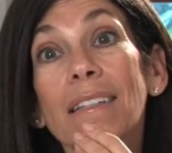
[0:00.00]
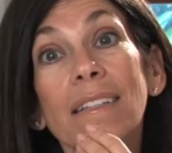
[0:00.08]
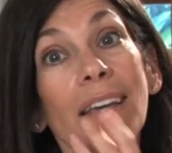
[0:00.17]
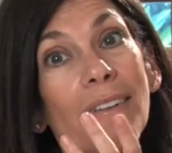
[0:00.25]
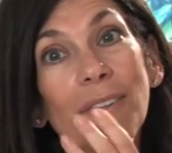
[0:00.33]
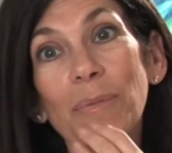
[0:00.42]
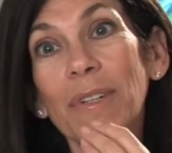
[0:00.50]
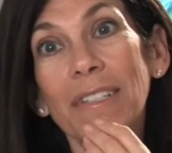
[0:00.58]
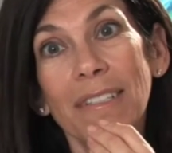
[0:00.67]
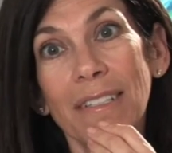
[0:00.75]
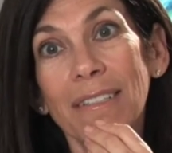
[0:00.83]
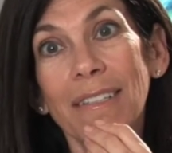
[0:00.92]
Everybody
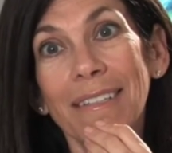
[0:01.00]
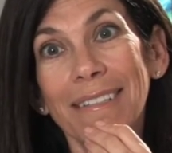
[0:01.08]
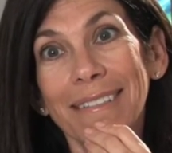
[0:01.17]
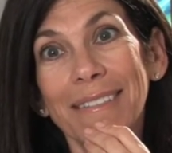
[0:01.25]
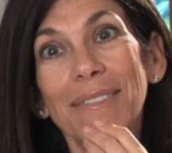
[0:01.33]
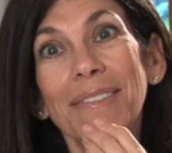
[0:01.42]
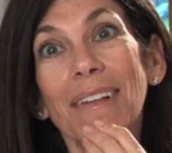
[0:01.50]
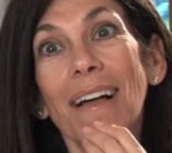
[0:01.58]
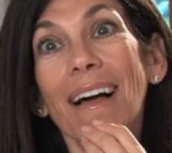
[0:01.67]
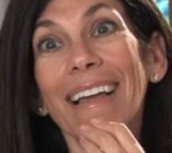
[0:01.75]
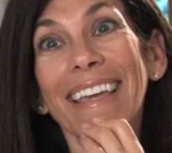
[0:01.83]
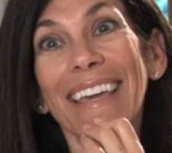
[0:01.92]
says that.
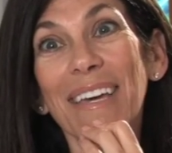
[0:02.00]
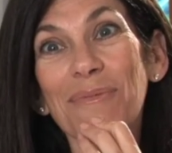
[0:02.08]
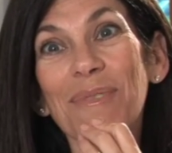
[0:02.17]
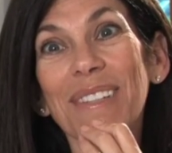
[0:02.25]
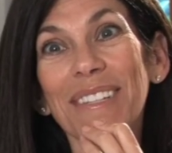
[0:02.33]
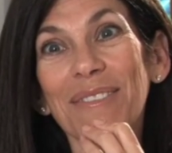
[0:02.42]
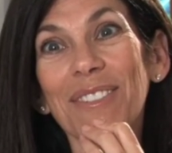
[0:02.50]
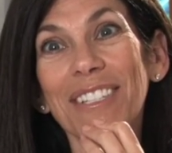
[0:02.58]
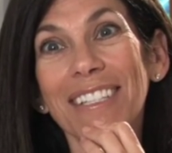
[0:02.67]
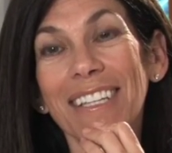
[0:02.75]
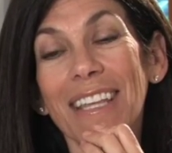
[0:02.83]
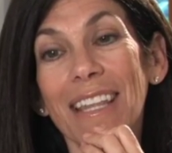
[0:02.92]
I can't believe you
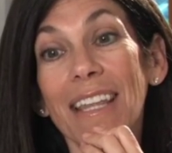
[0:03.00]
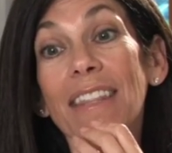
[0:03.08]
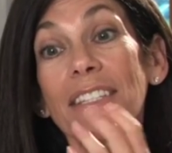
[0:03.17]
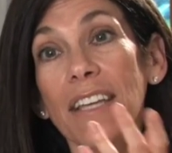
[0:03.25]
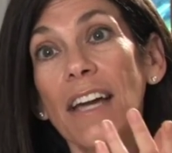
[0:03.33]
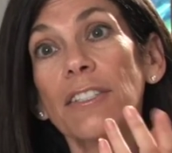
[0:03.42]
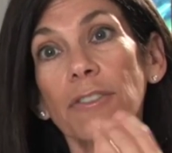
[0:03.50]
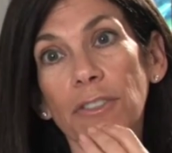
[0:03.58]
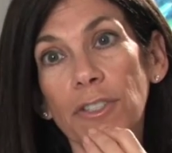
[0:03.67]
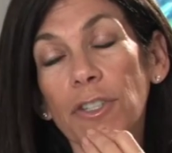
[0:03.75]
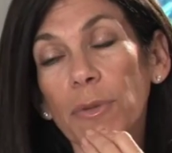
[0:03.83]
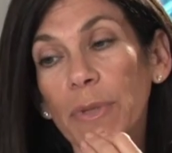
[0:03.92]
just said that. The doctor
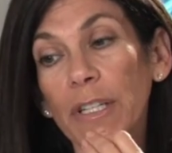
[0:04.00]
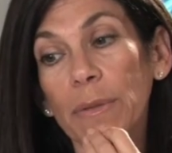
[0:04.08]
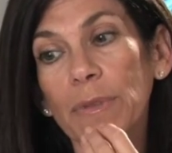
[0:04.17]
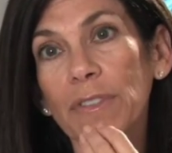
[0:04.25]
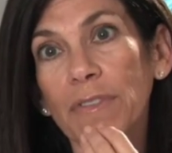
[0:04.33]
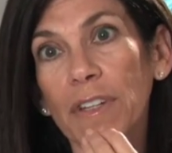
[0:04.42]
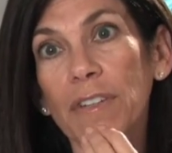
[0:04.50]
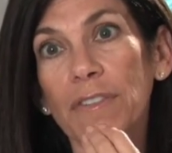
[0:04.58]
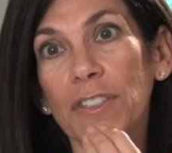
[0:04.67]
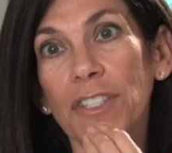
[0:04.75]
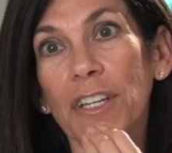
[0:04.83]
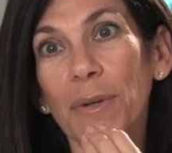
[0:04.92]
in Germany almost fell off
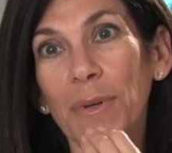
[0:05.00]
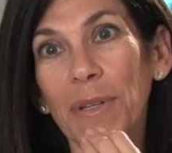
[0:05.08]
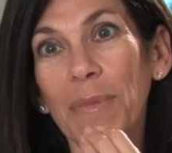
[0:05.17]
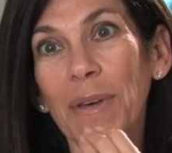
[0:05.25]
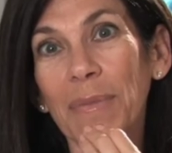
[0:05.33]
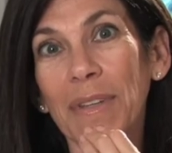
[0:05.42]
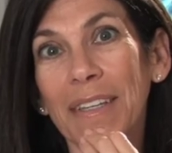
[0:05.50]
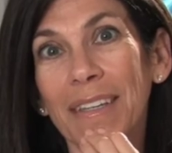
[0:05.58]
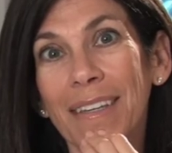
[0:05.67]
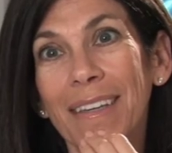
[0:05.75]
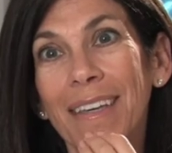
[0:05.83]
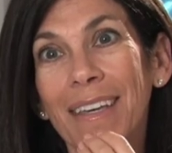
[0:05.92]
his chair when he met me.
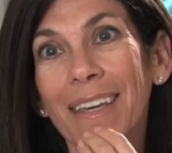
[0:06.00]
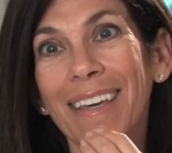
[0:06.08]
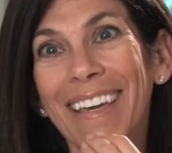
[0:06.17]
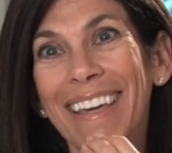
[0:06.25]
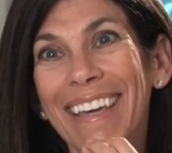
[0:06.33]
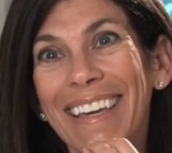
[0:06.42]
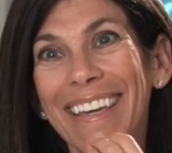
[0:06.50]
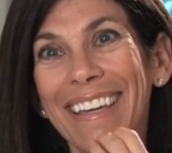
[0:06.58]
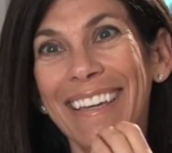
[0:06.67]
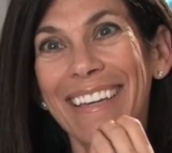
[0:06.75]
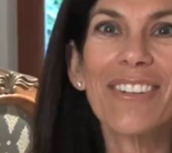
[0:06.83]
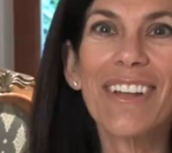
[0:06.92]

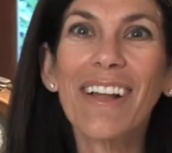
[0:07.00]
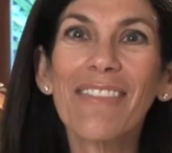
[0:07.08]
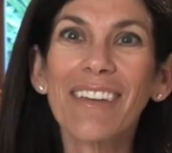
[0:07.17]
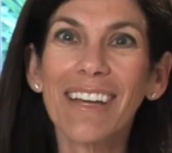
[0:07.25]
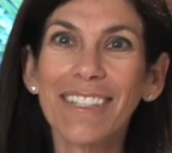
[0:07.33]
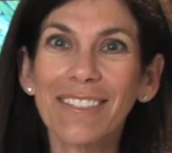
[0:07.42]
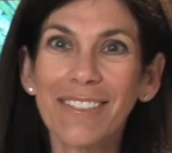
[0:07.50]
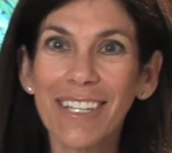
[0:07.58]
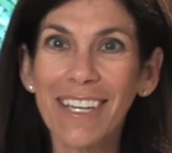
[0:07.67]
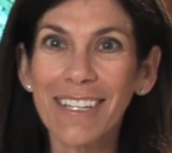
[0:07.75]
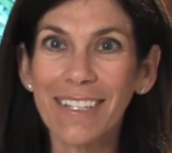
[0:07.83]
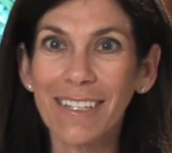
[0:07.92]
And you have the
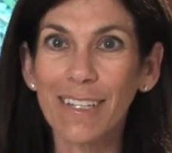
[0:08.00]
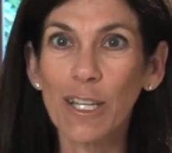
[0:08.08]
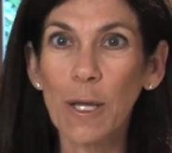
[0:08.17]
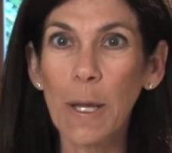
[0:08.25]
consultation.